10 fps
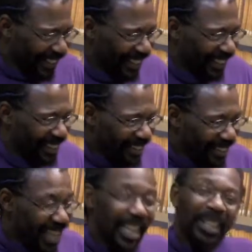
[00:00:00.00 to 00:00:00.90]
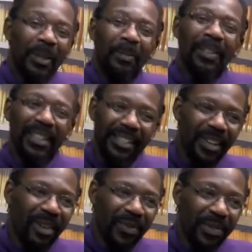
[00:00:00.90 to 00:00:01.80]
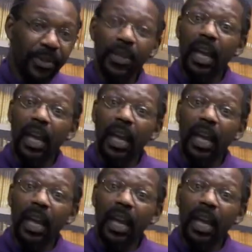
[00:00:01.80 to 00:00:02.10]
you know, hello, police officers.